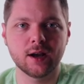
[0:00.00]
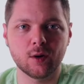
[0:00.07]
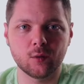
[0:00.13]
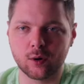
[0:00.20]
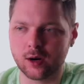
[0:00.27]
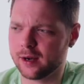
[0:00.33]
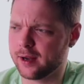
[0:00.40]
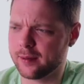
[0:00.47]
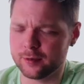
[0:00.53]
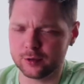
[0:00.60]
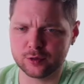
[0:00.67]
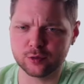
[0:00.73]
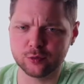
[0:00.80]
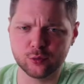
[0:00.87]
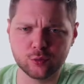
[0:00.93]
we're unable
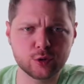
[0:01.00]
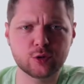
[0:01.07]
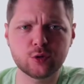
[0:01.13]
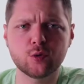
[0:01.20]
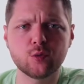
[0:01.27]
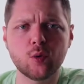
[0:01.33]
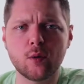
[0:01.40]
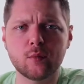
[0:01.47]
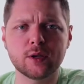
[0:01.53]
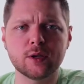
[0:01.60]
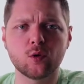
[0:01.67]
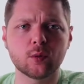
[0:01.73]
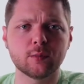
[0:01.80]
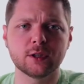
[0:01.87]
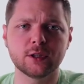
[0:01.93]
to do what we
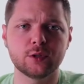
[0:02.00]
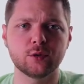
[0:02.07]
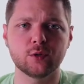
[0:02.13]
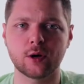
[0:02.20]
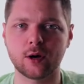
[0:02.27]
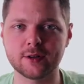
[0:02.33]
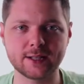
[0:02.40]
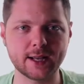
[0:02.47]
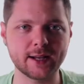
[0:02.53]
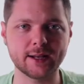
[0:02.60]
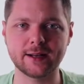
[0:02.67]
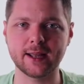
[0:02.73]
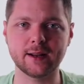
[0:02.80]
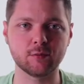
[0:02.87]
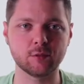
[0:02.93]
normally do in our day to
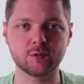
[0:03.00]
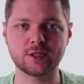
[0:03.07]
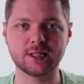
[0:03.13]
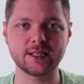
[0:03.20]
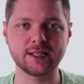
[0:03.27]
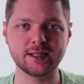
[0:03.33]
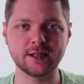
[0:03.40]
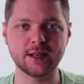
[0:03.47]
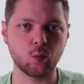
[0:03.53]
day routine.